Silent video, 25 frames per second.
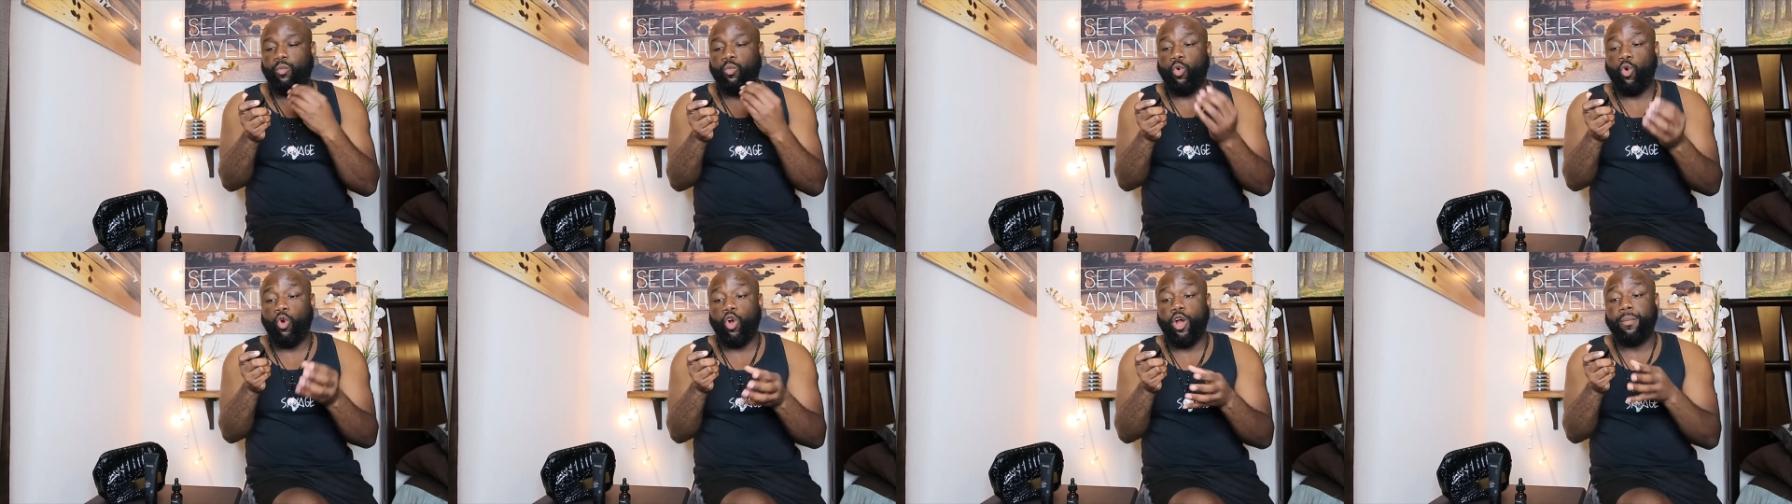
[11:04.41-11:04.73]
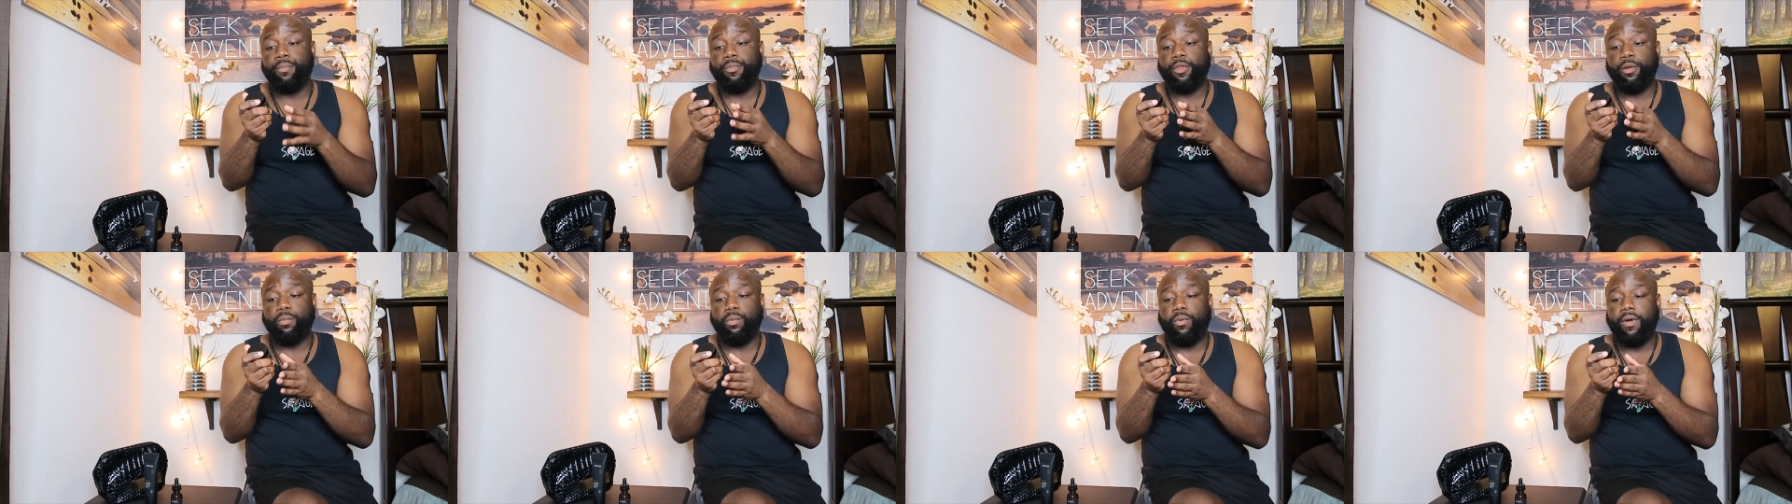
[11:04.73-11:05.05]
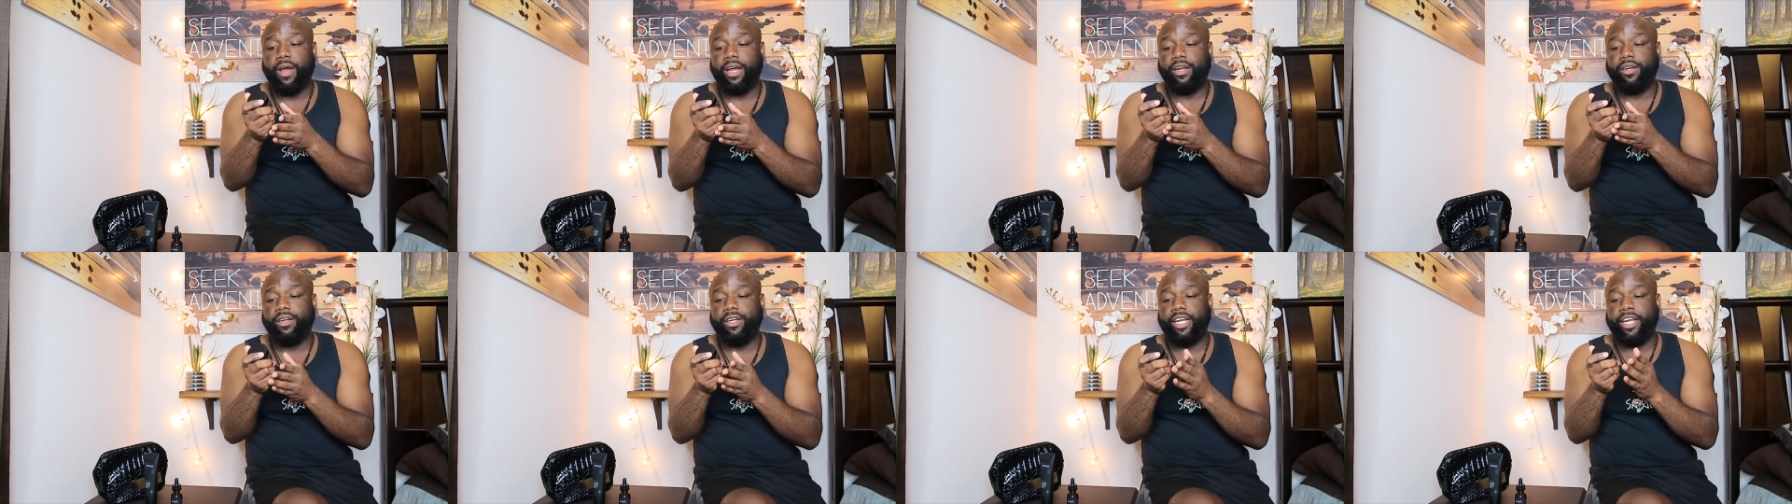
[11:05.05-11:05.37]
warm the
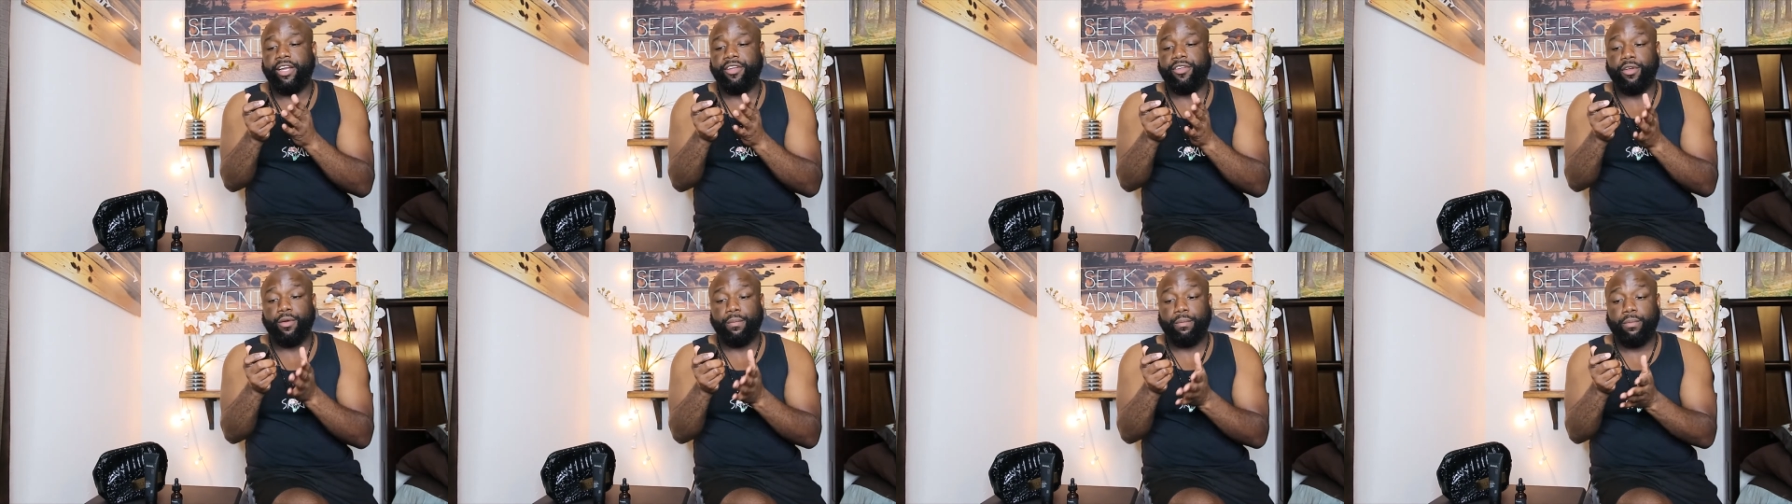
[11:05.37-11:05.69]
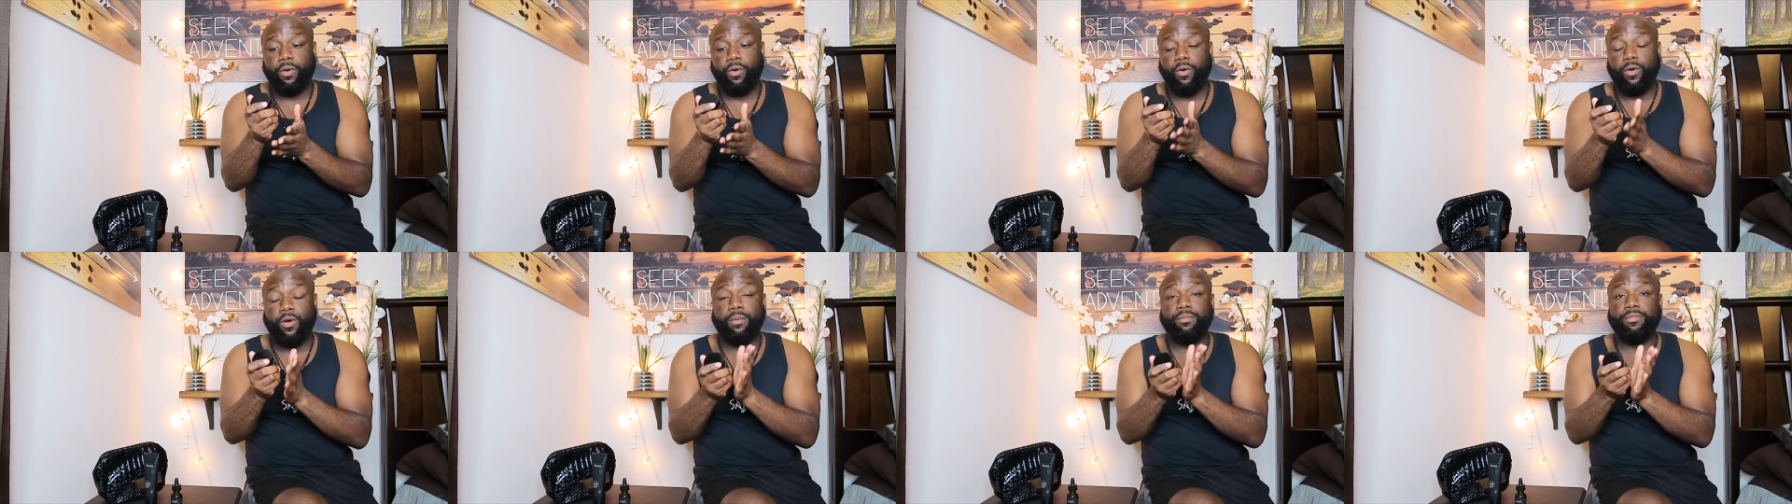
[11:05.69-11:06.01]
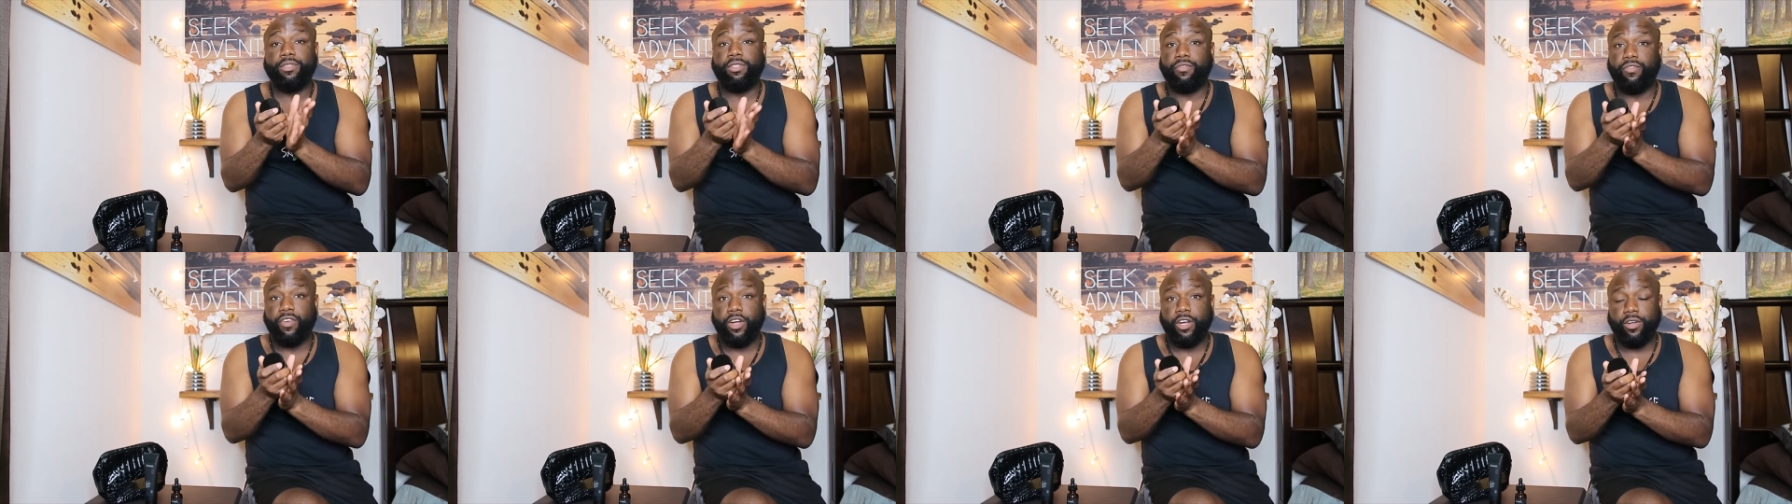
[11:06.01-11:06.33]
product in your
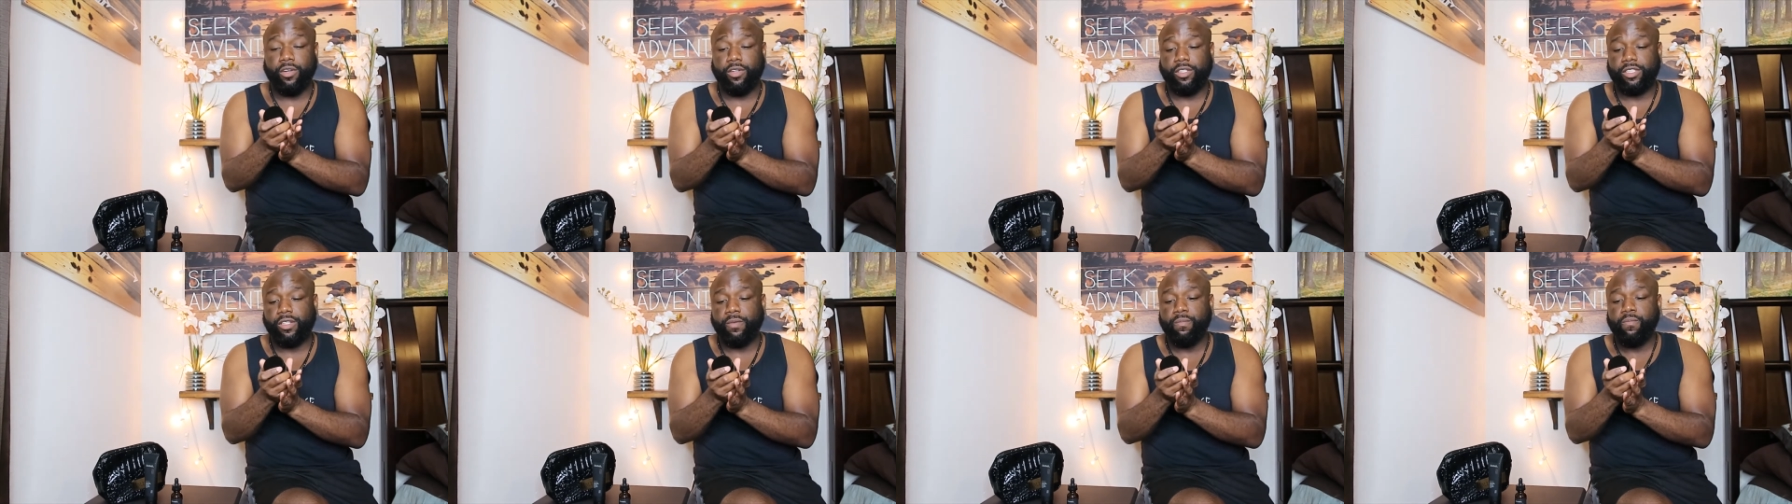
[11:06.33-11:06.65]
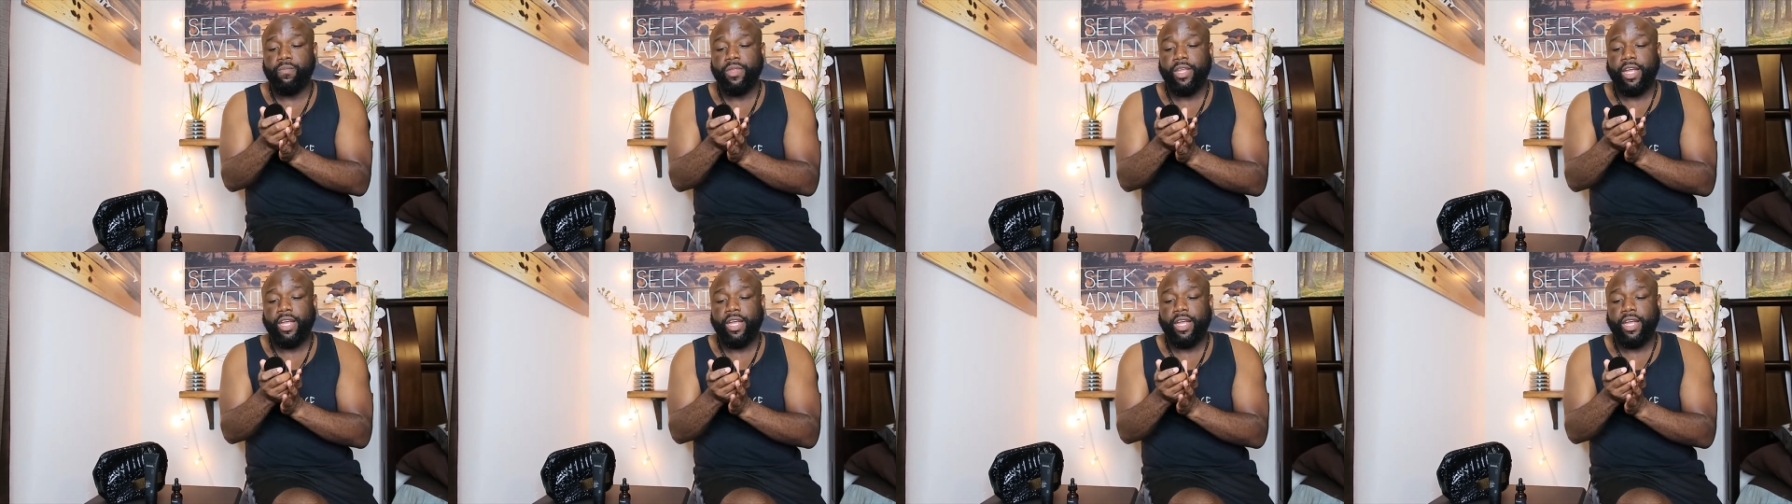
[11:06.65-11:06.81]
palms first